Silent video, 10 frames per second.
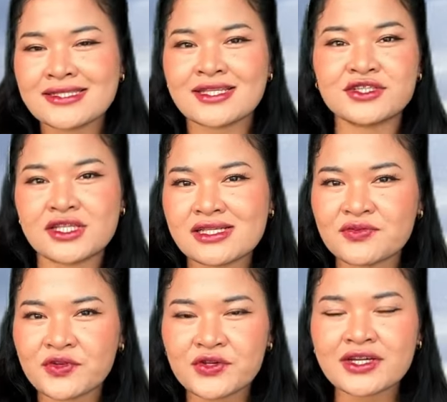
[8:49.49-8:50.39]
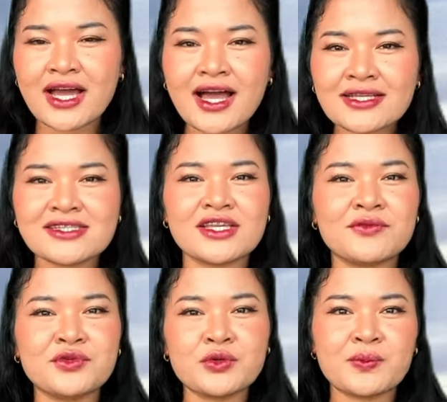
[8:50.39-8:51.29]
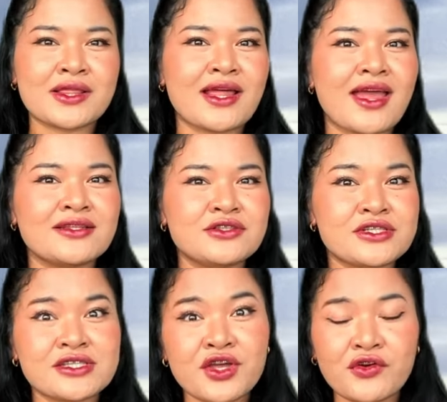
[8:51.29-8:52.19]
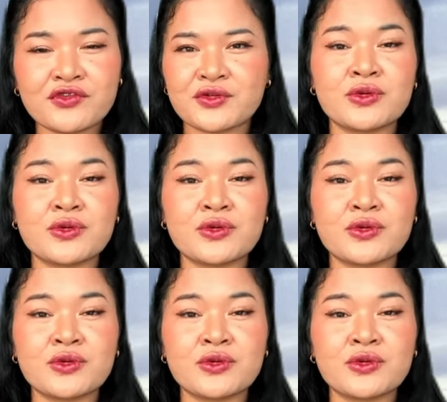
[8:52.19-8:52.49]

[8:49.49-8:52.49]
suggest for you guys if you plan yourself